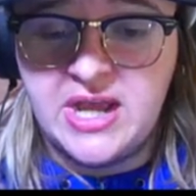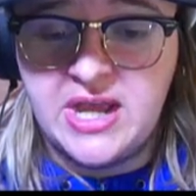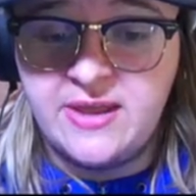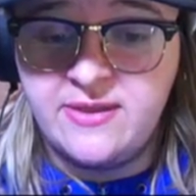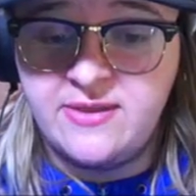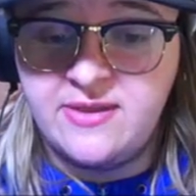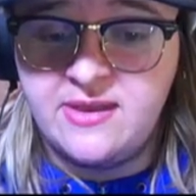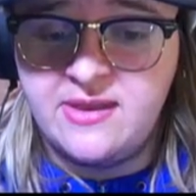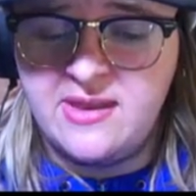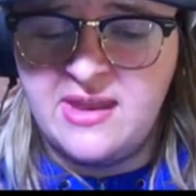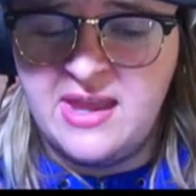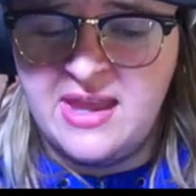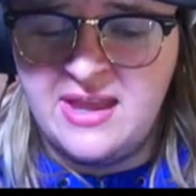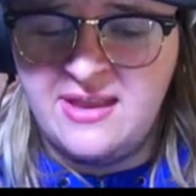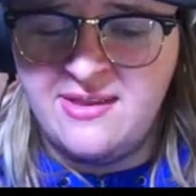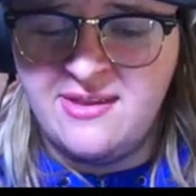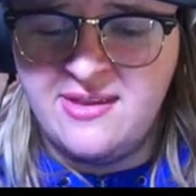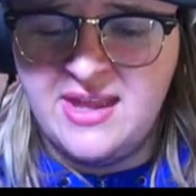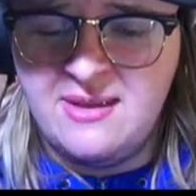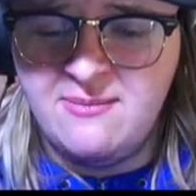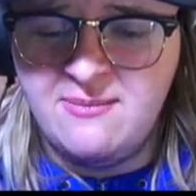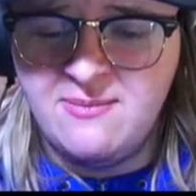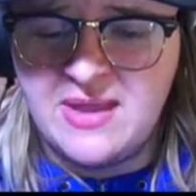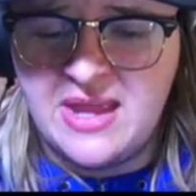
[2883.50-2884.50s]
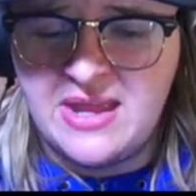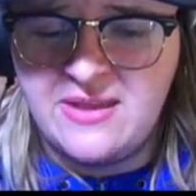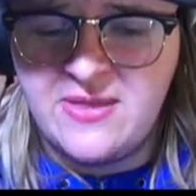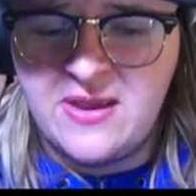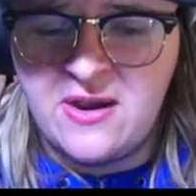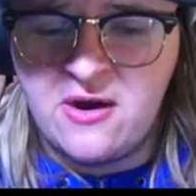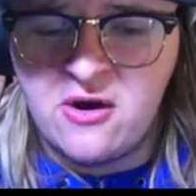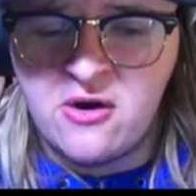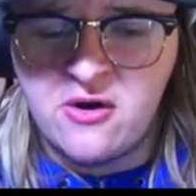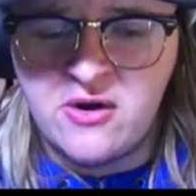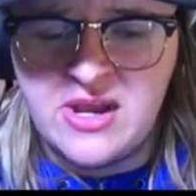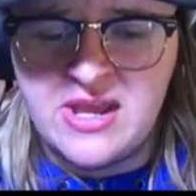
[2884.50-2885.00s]
and it seems like
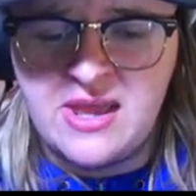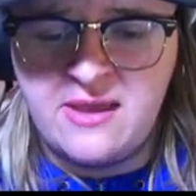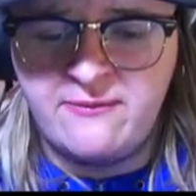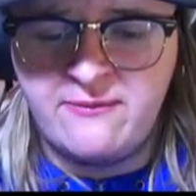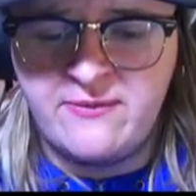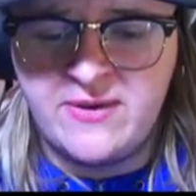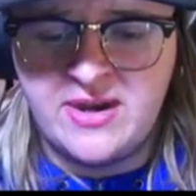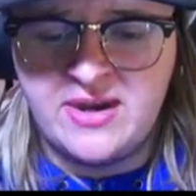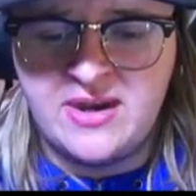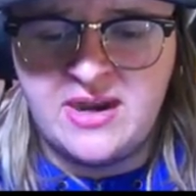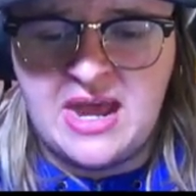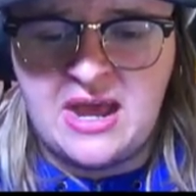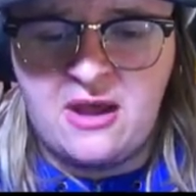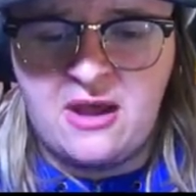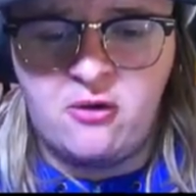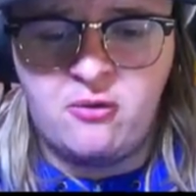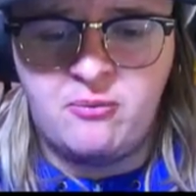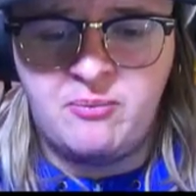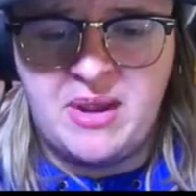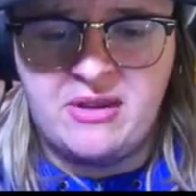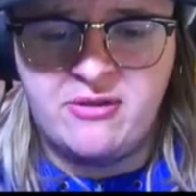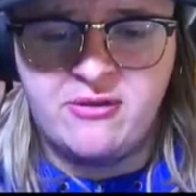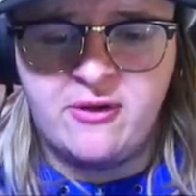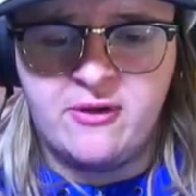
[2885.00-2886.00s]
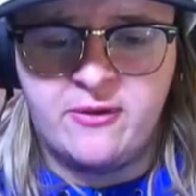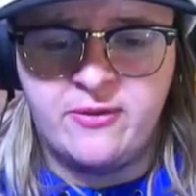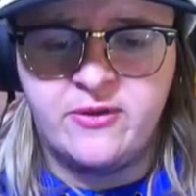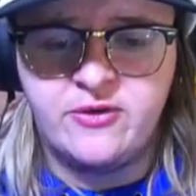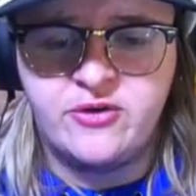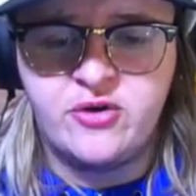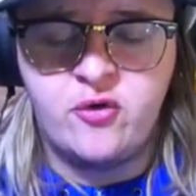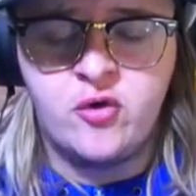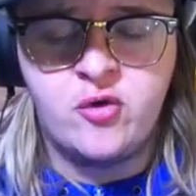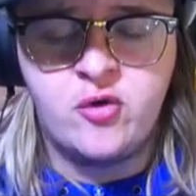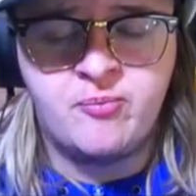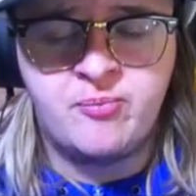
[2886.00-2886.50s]
they are even now, based on the
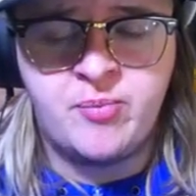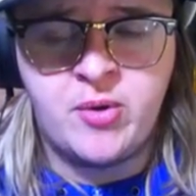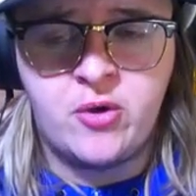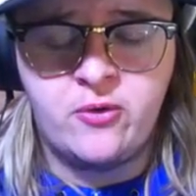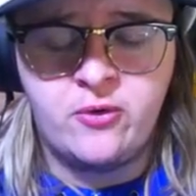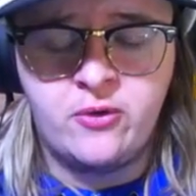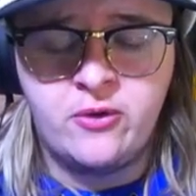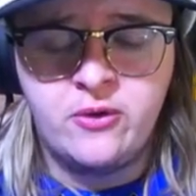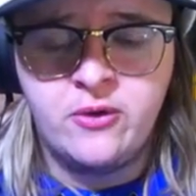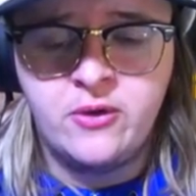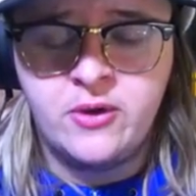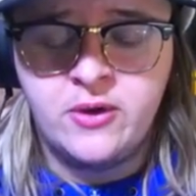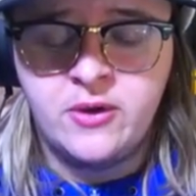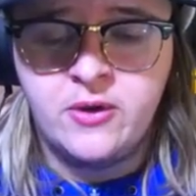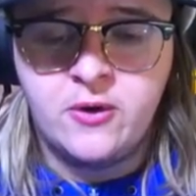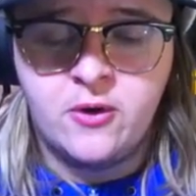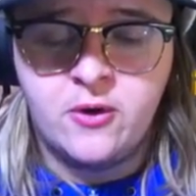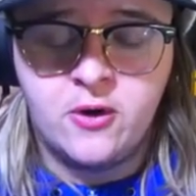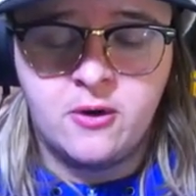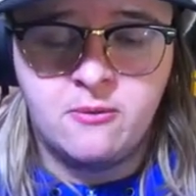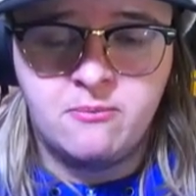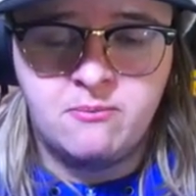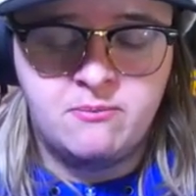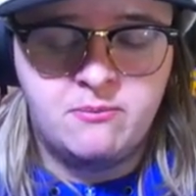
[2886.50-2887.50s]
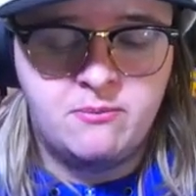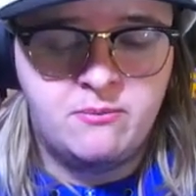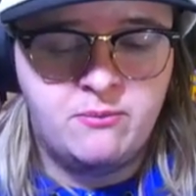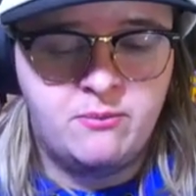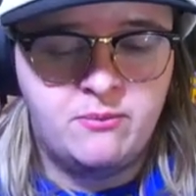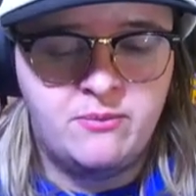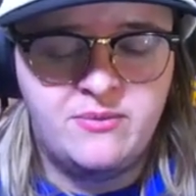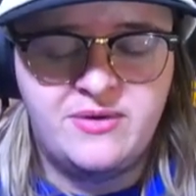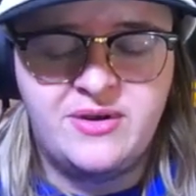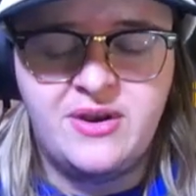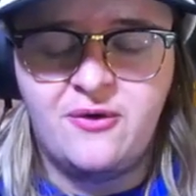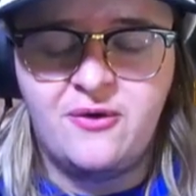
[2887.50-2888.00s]
totem pole.
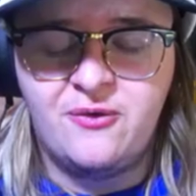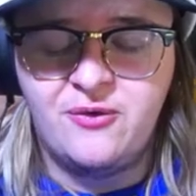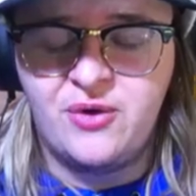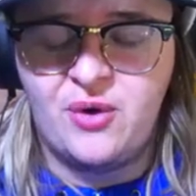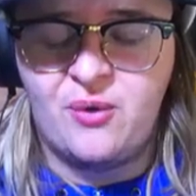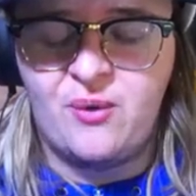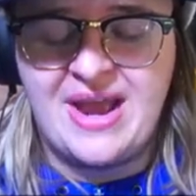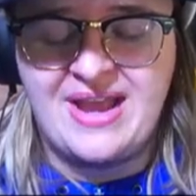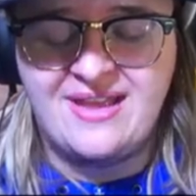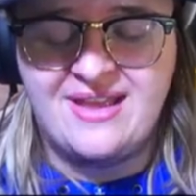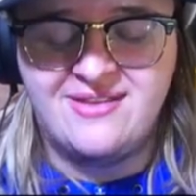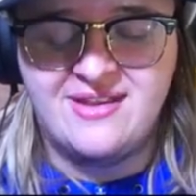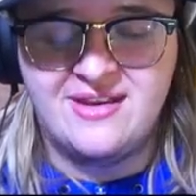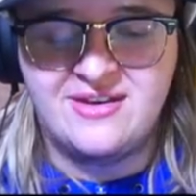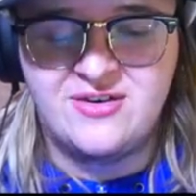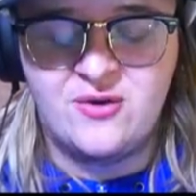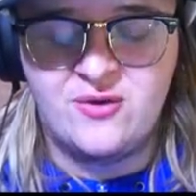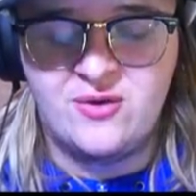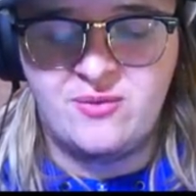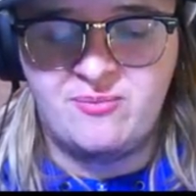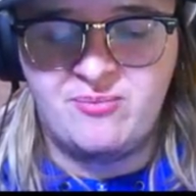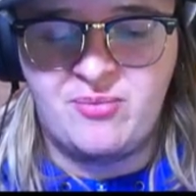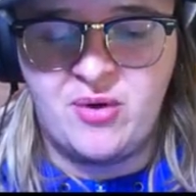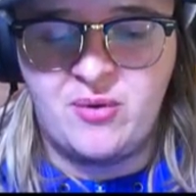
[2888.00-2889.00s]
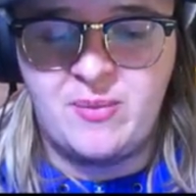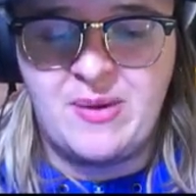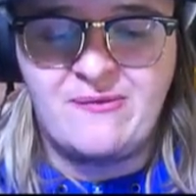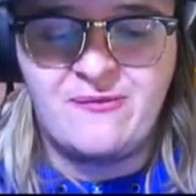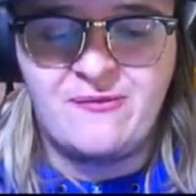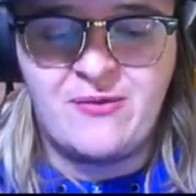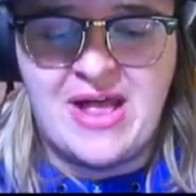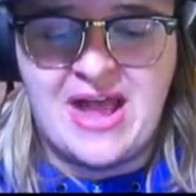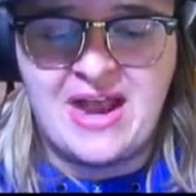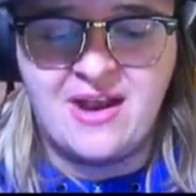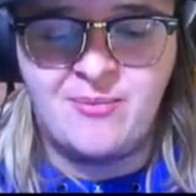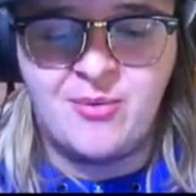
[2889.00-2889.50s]
Don't know why I said totem pole, but
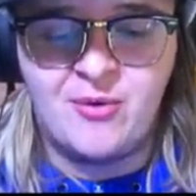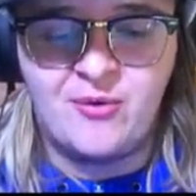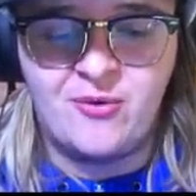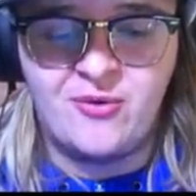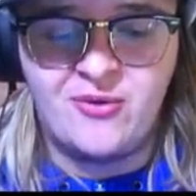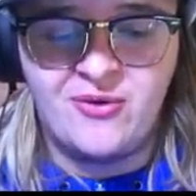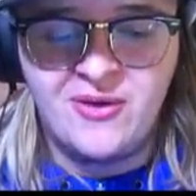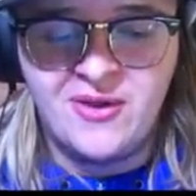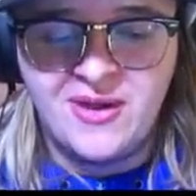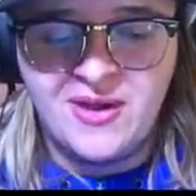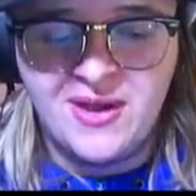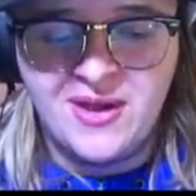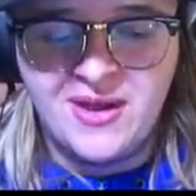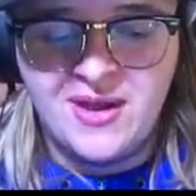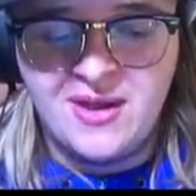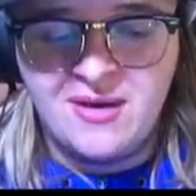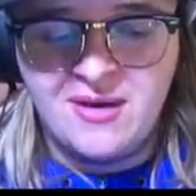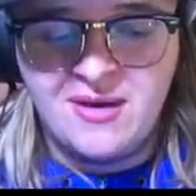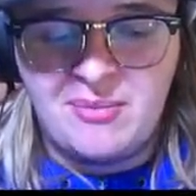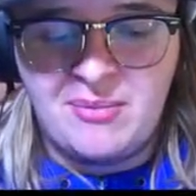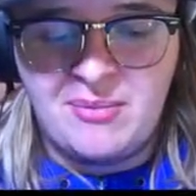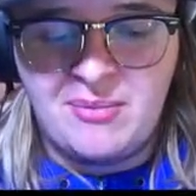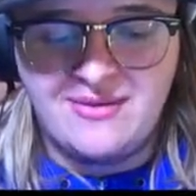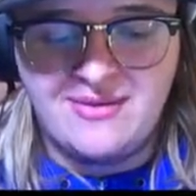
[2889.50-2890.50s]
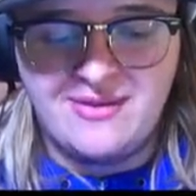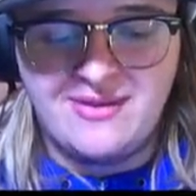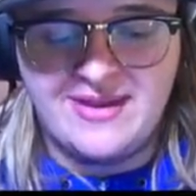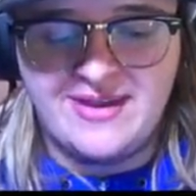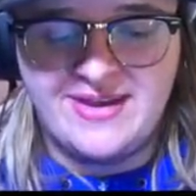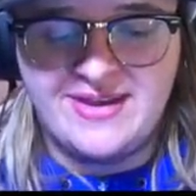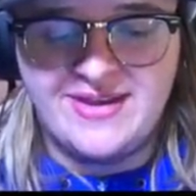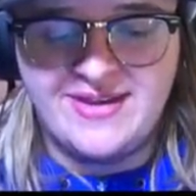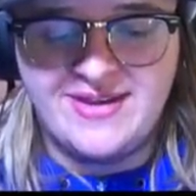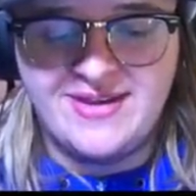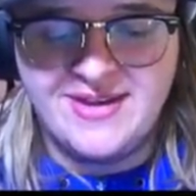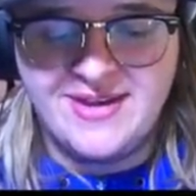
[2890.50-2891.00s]
flagpole. But,
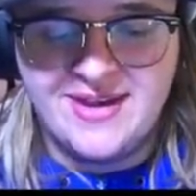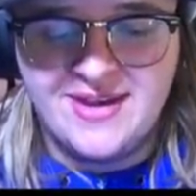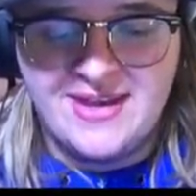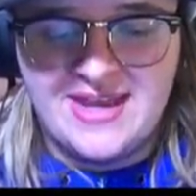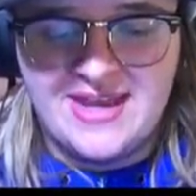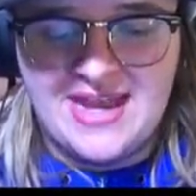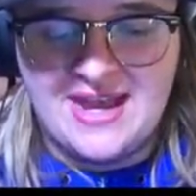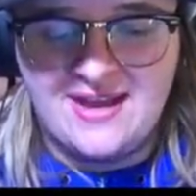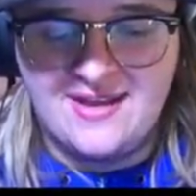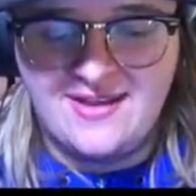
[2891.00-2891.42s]
yeah,